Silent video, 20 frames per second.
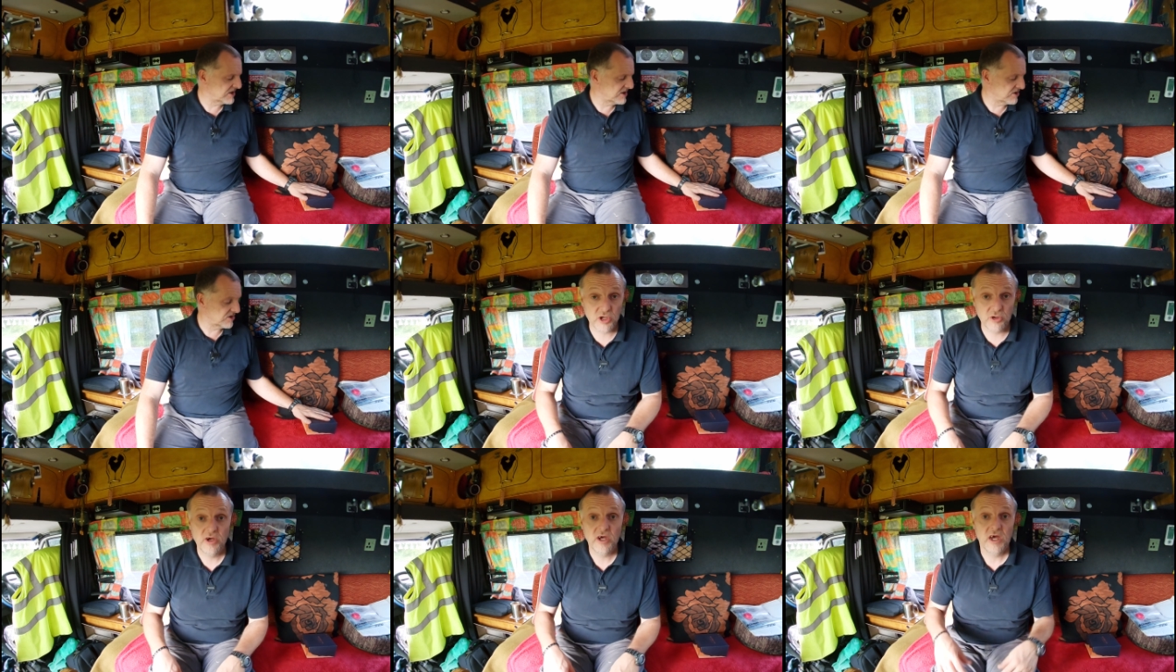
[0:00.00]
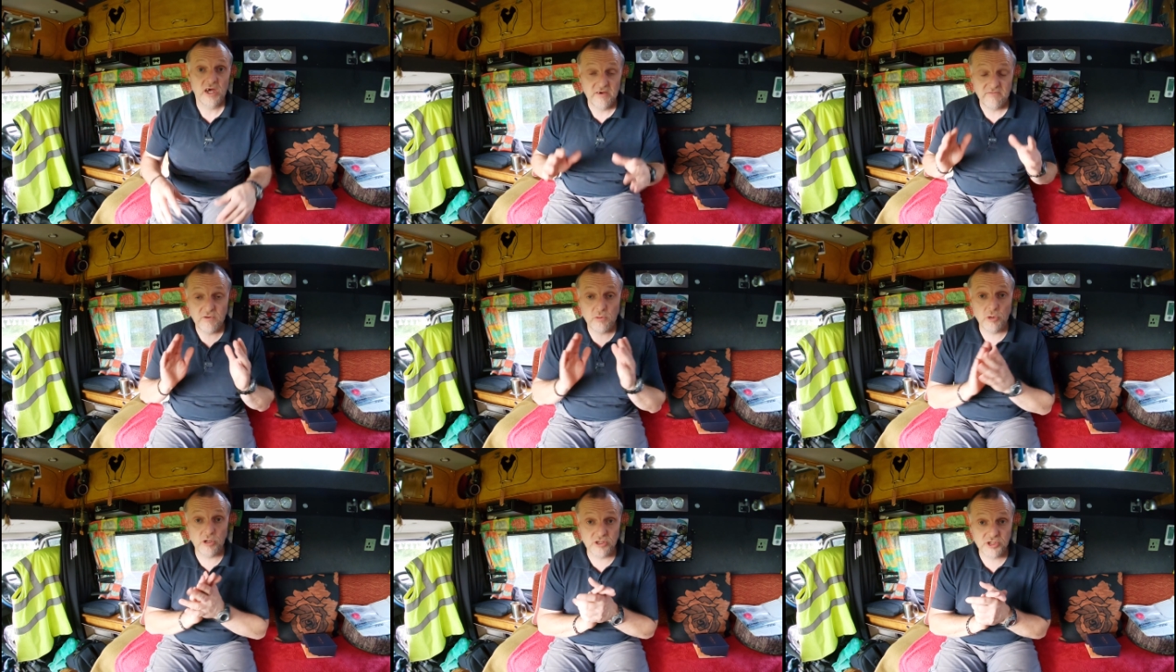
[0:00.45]
So
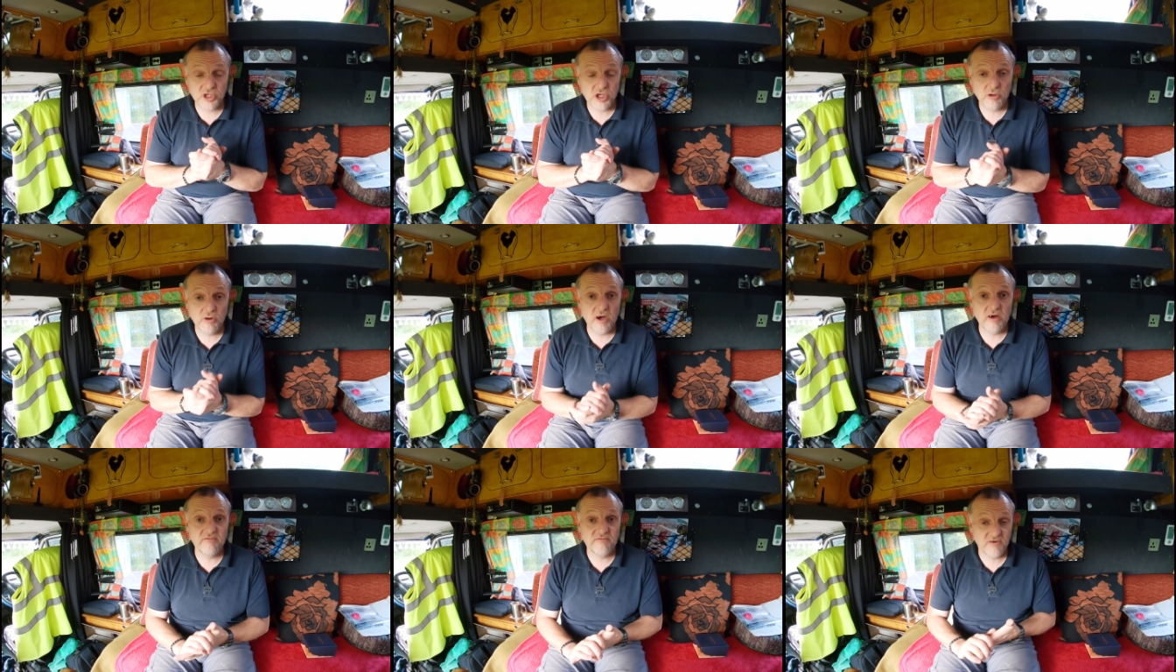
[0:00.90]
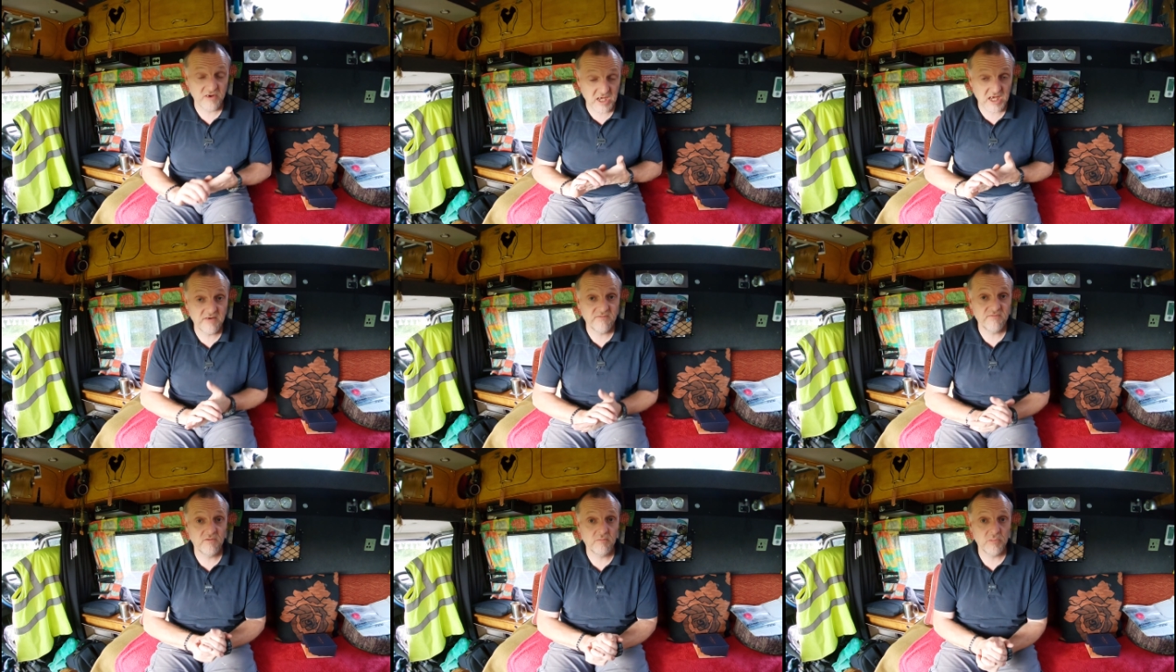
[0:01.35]
if you want to go over and
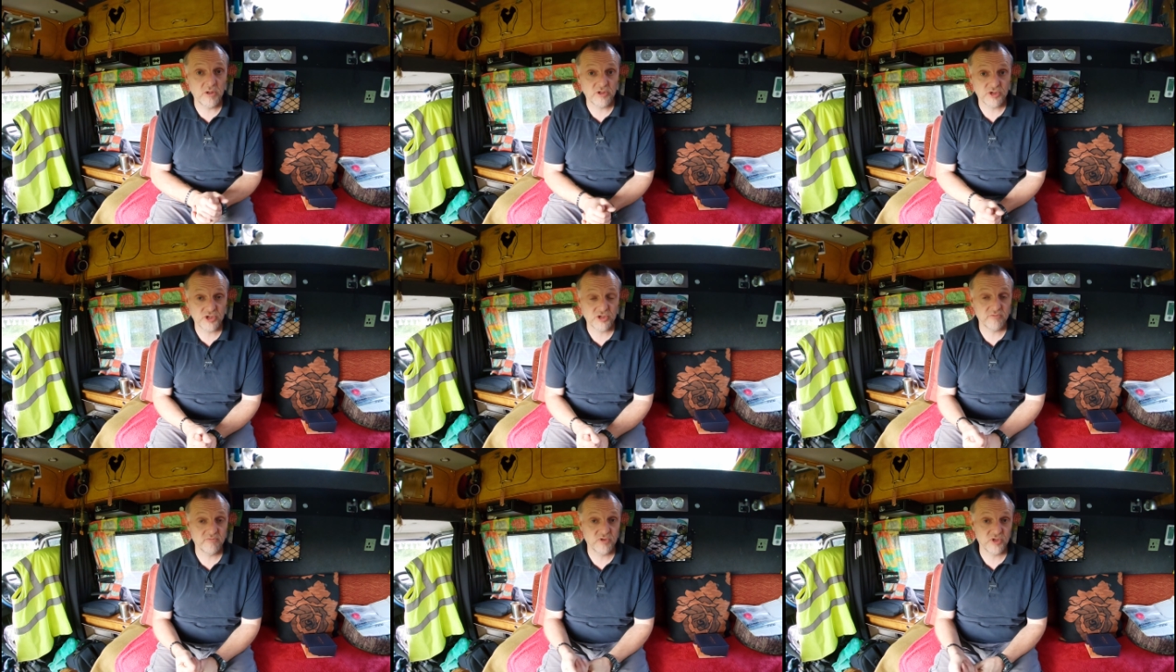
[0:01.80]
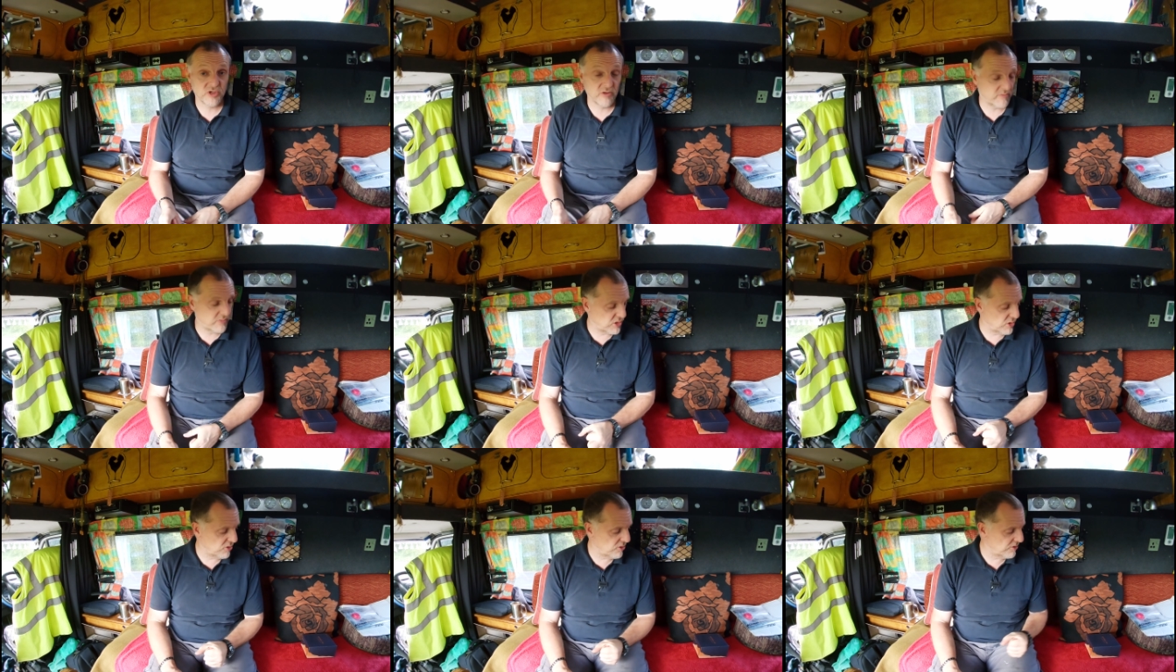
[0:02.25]
give them some
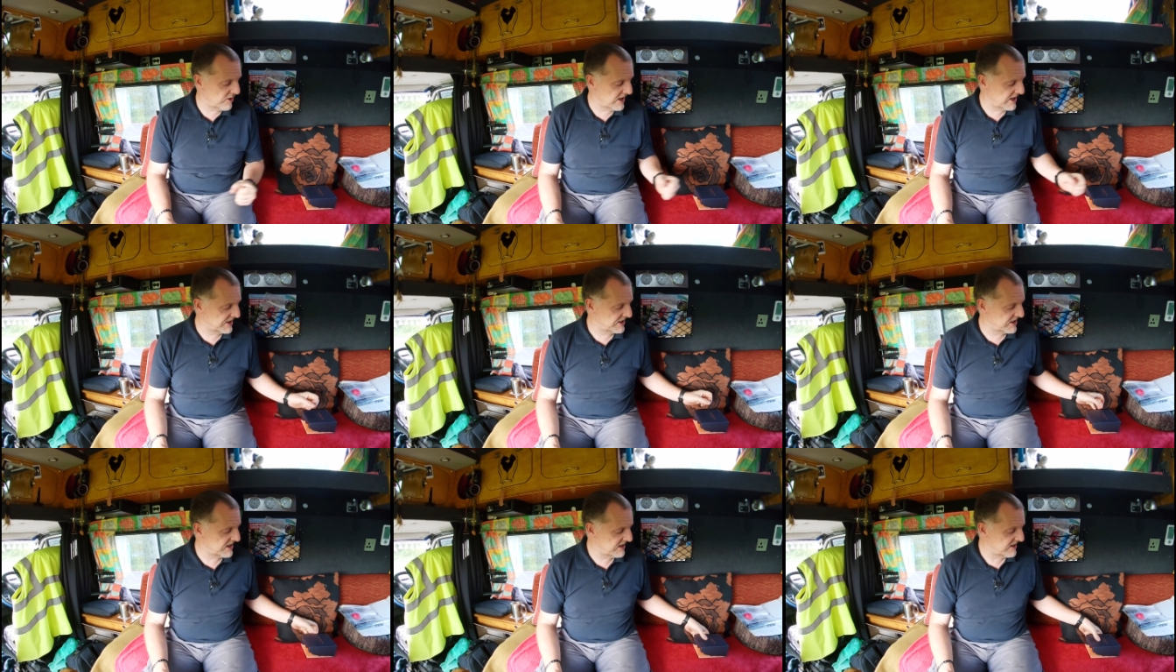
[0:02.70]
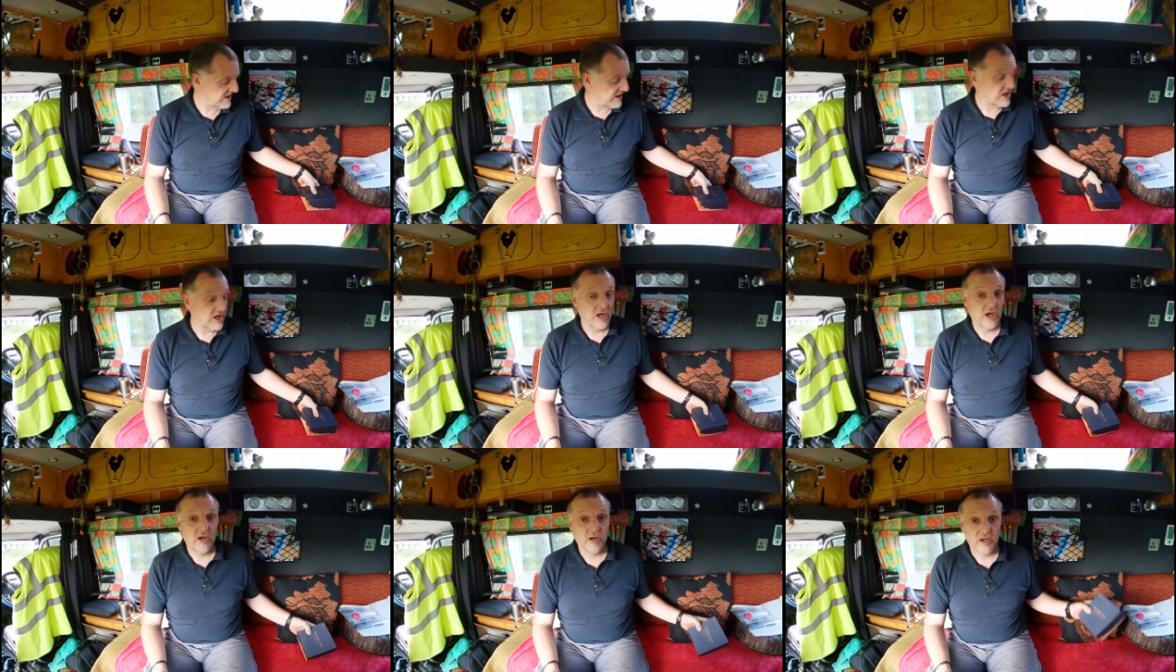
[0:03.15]
support and
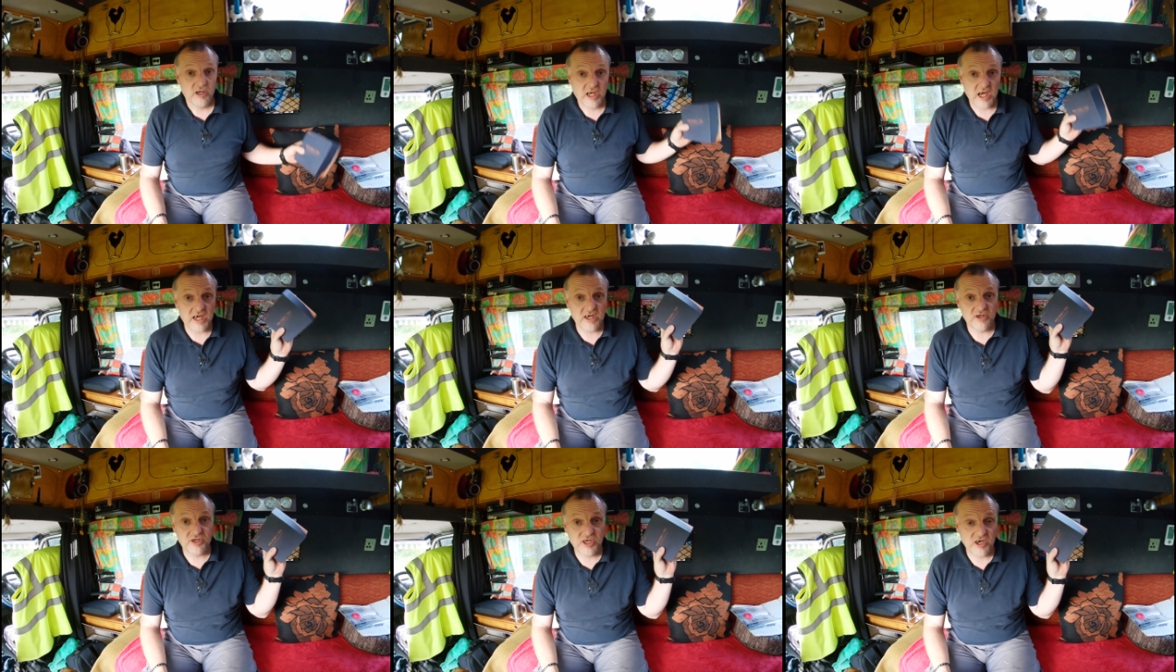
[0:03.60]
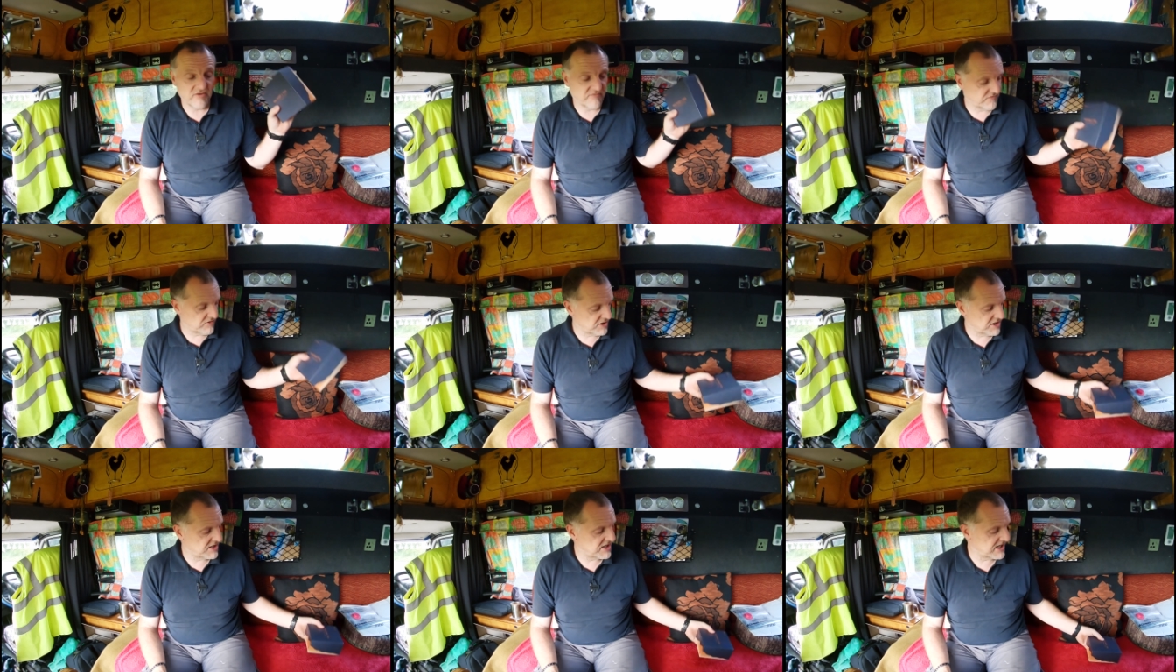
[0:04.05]
get yourself
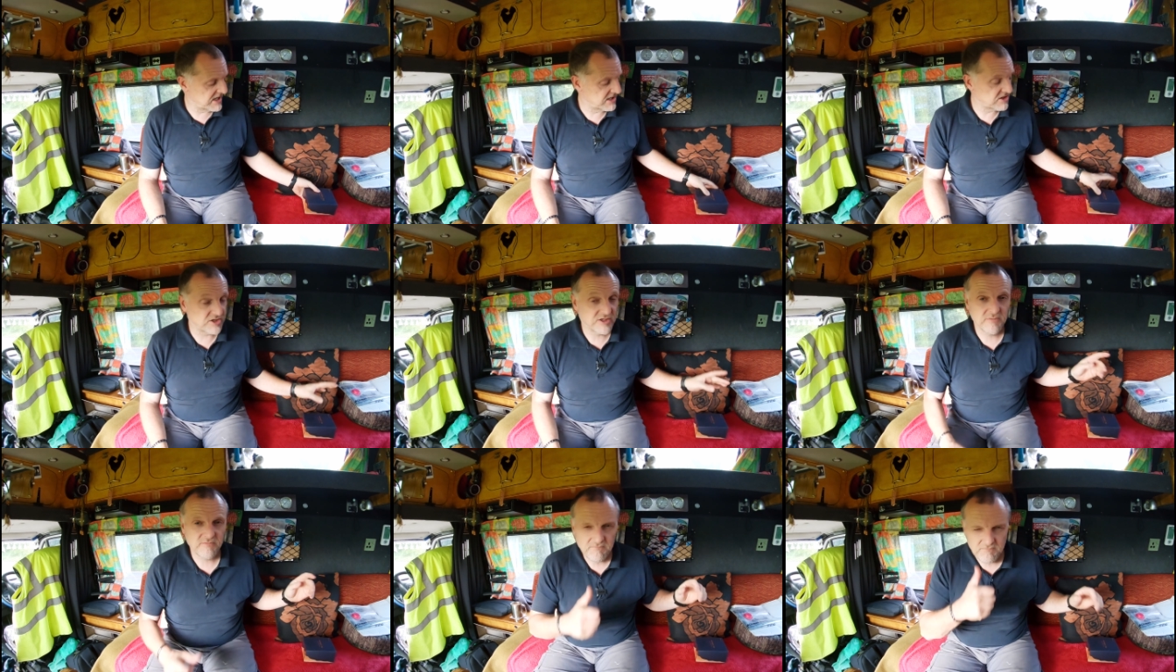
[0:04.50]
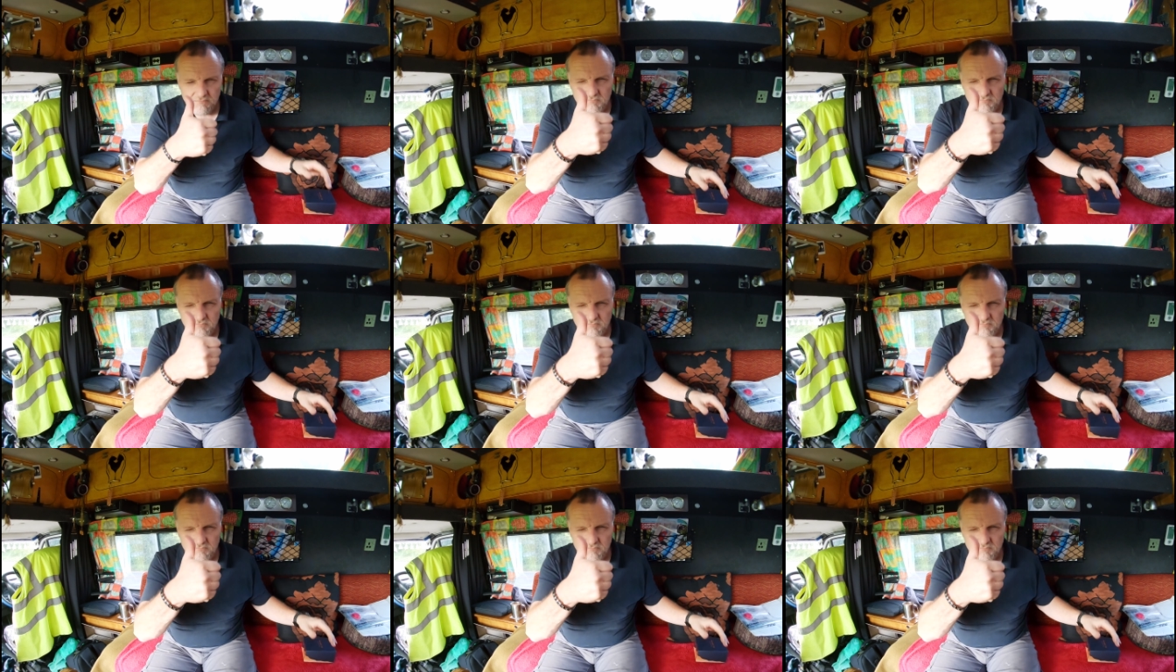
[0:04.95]
one of these,